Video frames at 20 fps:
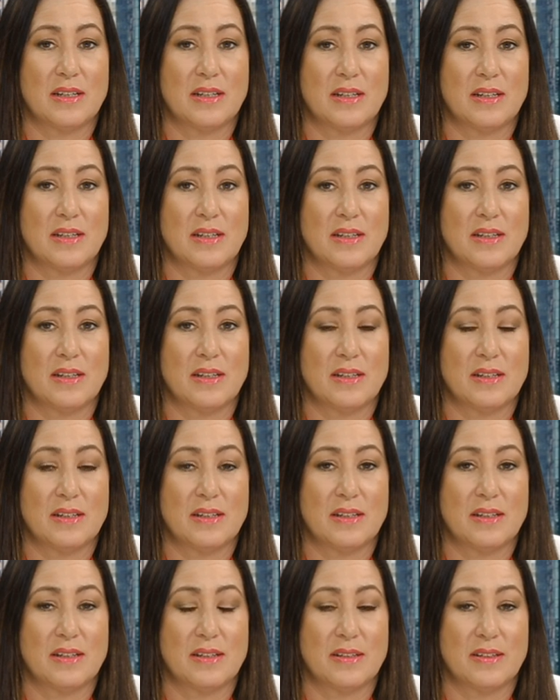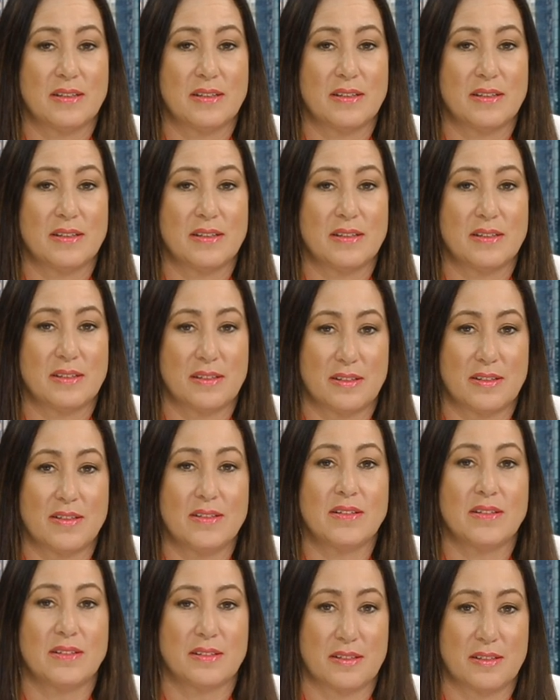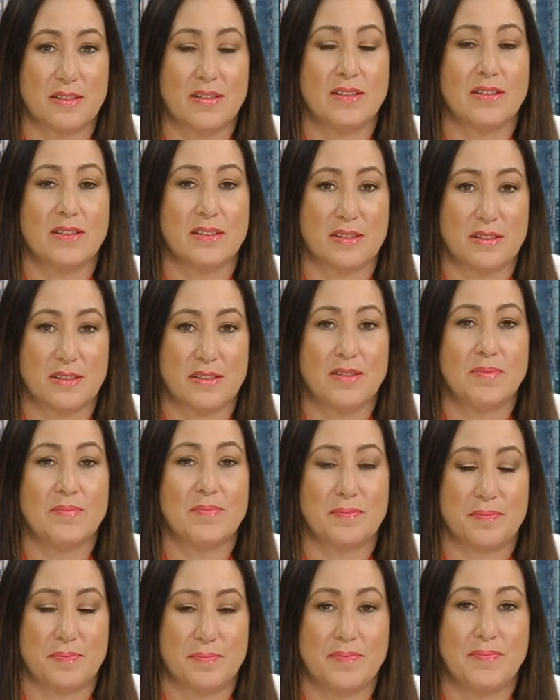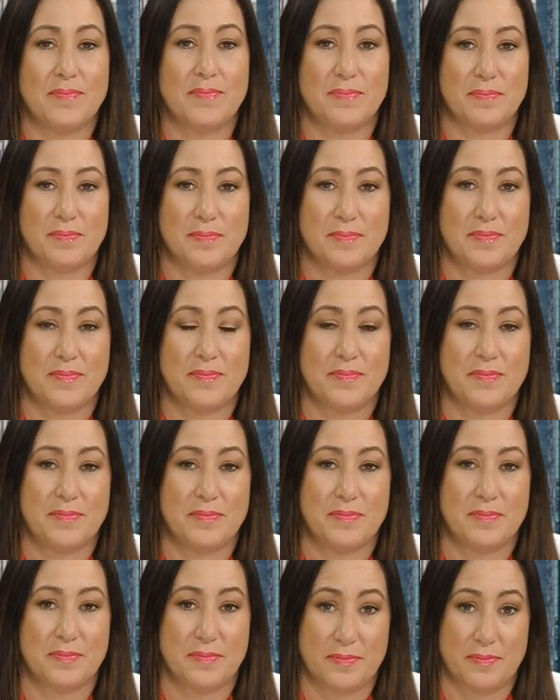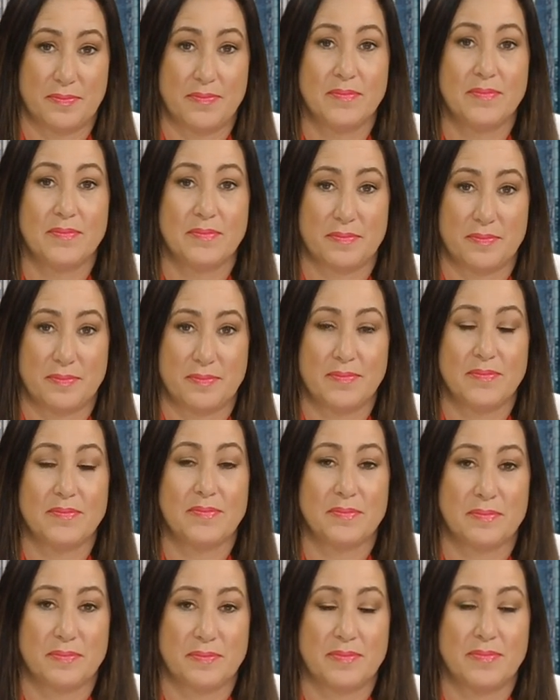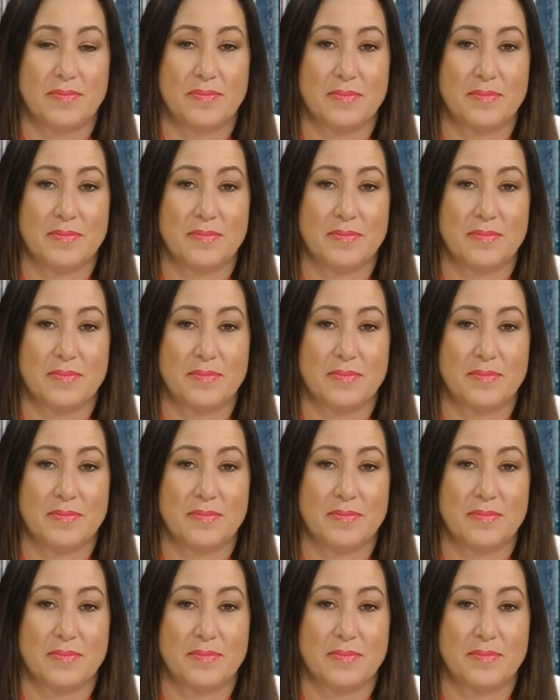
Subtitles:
(not speaking)